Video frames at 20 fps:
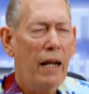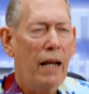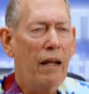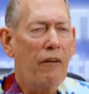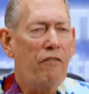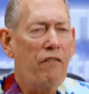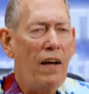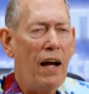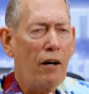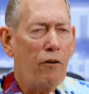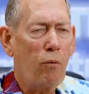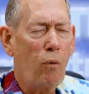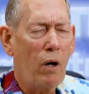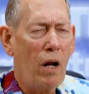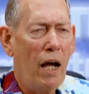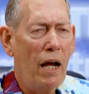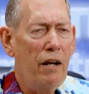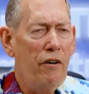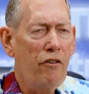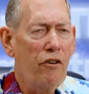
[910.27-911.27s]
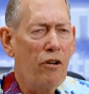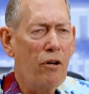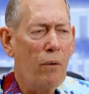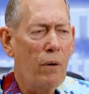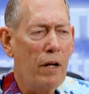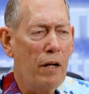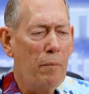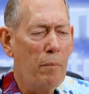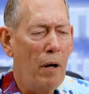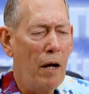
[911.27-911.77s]
In fact, what I do
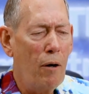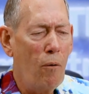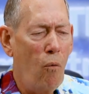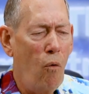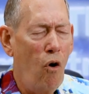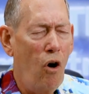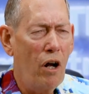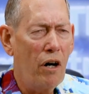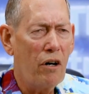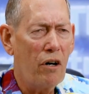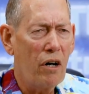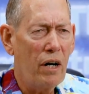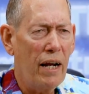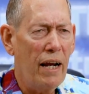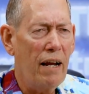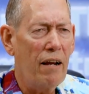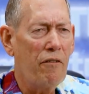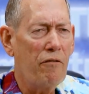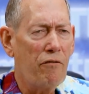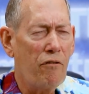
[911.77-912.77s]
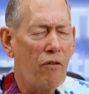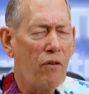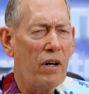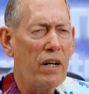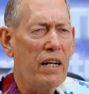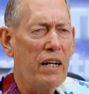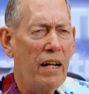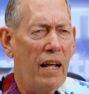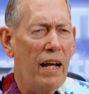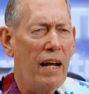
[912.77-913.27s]
in my water
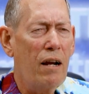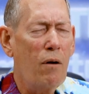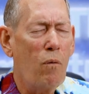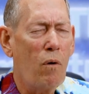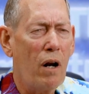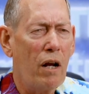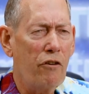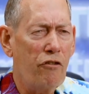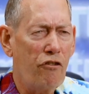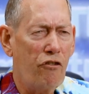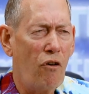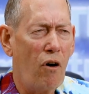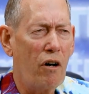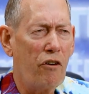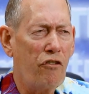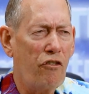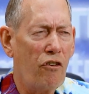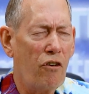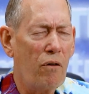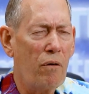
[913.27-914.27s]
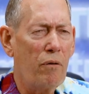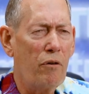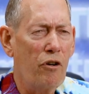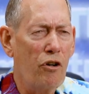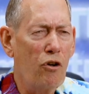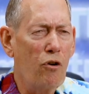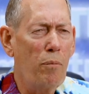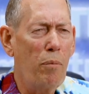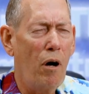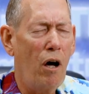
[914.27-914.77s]
every day when I structure
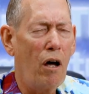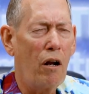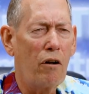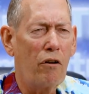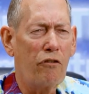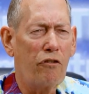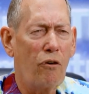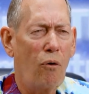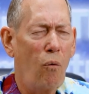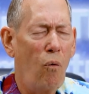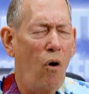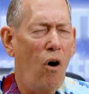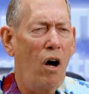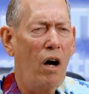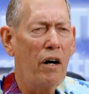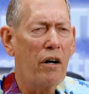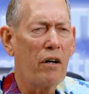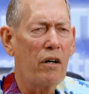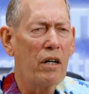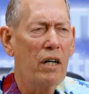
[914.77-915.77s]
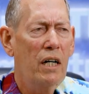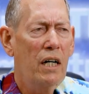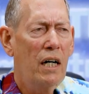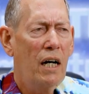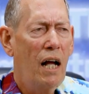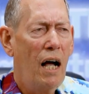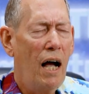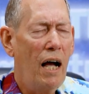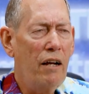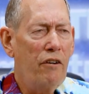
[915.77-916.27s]
new bottles of water,
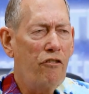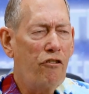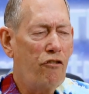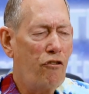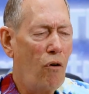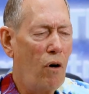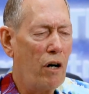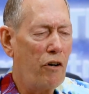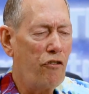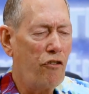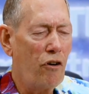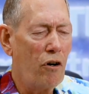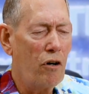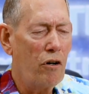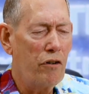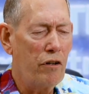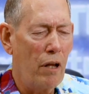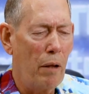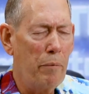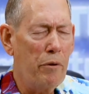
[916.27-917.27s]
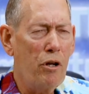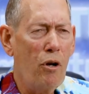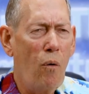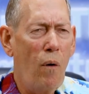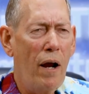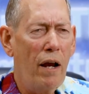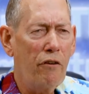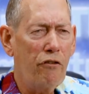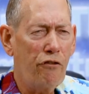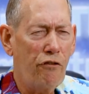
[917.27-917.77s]
I structure
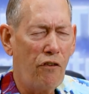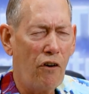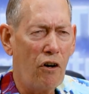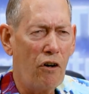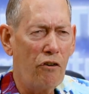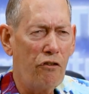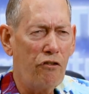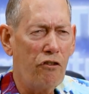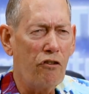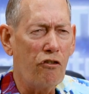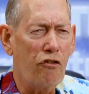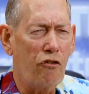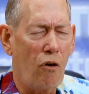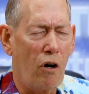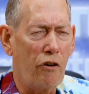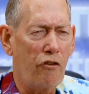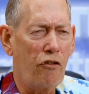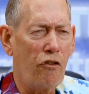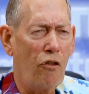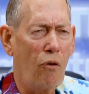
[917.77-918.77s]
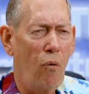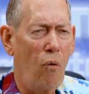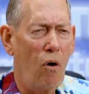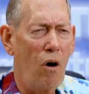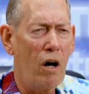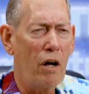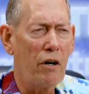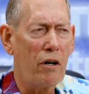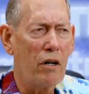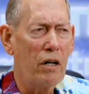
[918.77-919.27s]
WS first to structure the
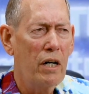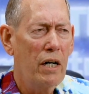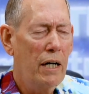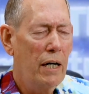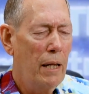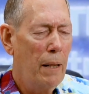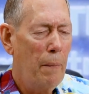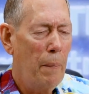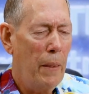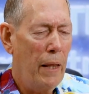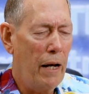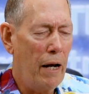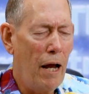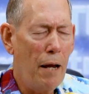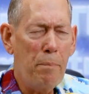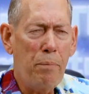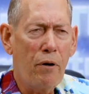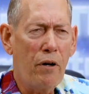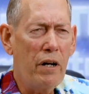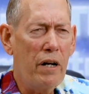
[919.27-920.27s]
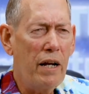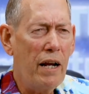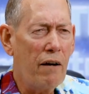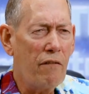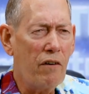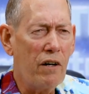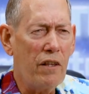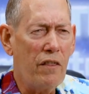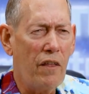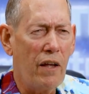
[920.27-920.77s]
water, and I put in
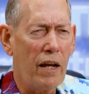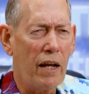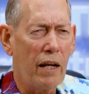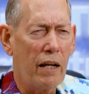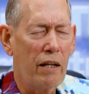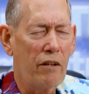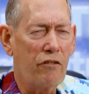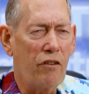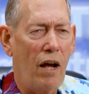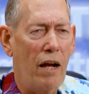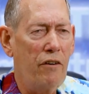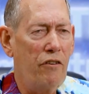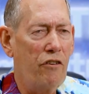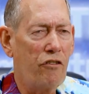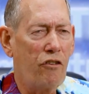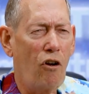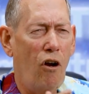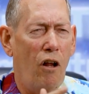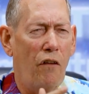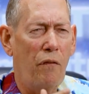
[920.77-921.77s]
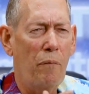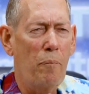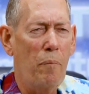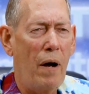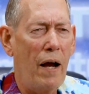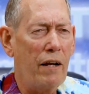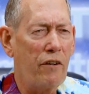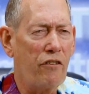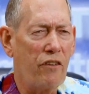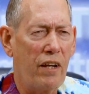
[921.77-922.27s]
everything. I just call it
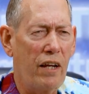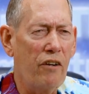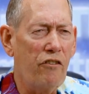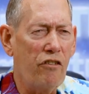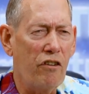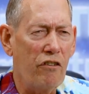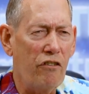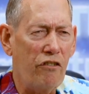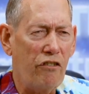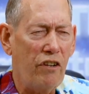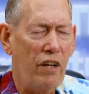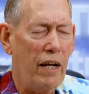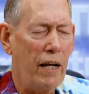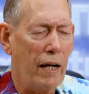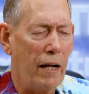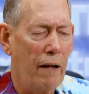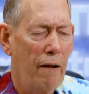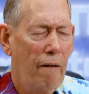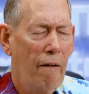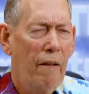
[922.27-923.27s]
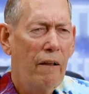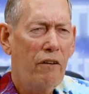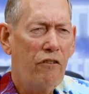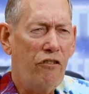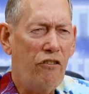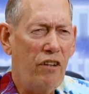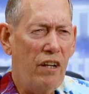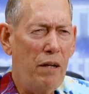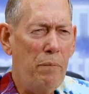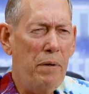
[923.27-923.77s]
Mike's kitchen sink.
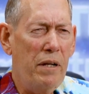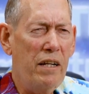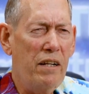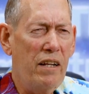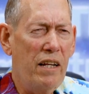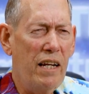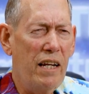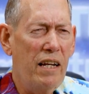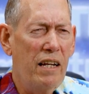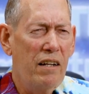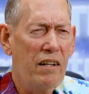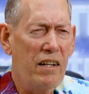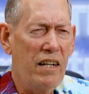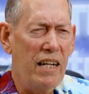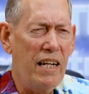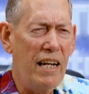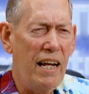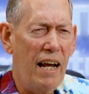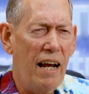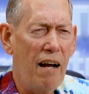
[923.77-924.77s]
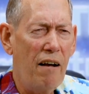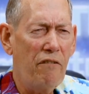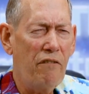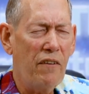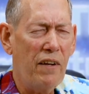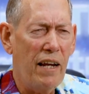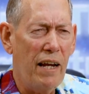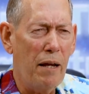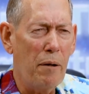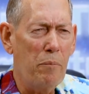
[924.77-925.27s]
CBD, DF,
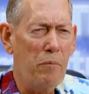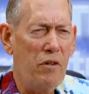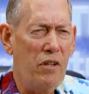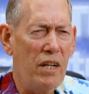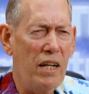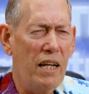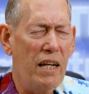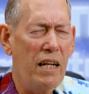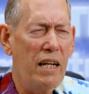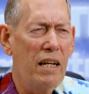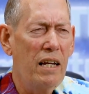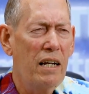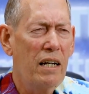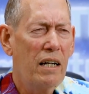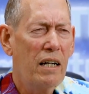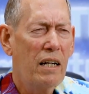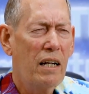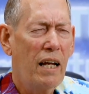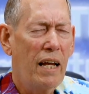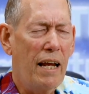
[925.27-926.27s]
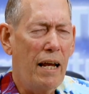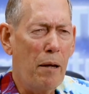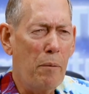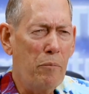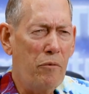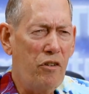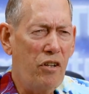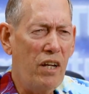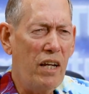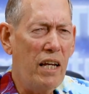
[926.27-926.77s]
MD,
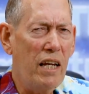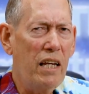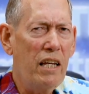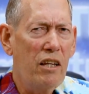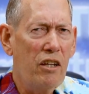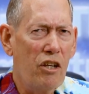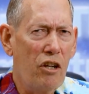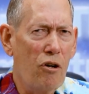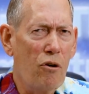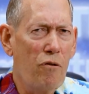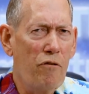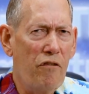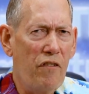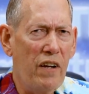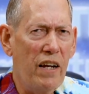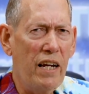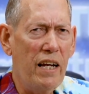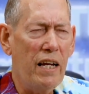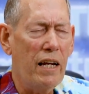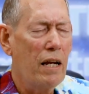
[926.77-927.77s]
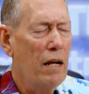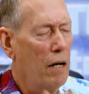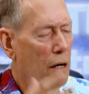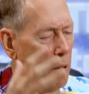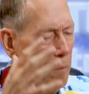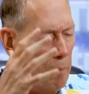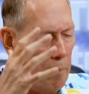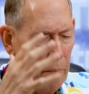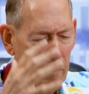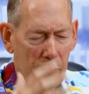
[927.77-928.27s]
MT, UV.
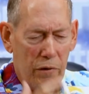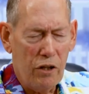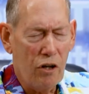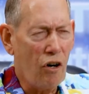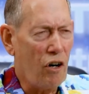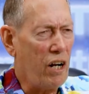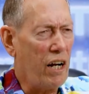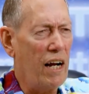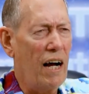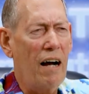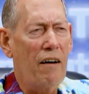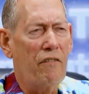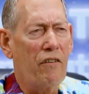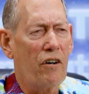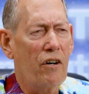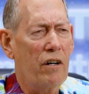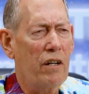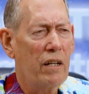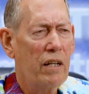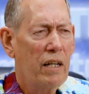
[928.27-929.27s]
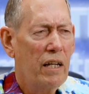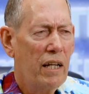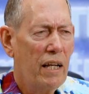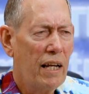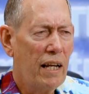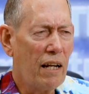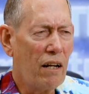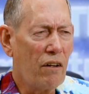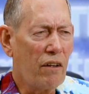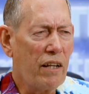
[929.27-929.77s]
You're covered.
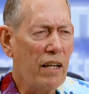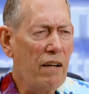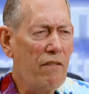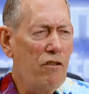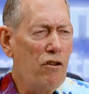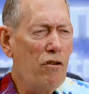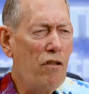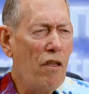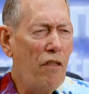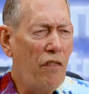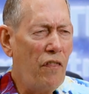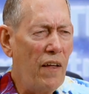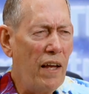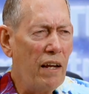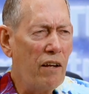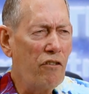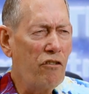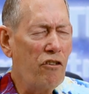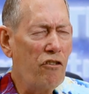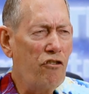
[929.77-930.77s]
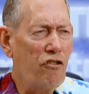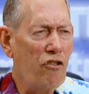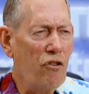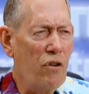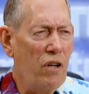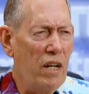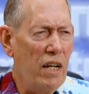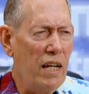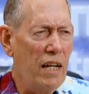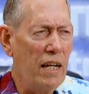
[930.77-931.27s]
It'll give you the things that you
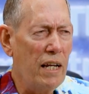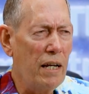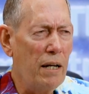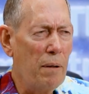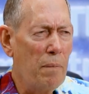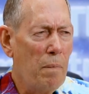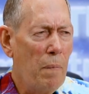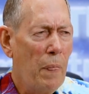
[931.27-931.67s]
need.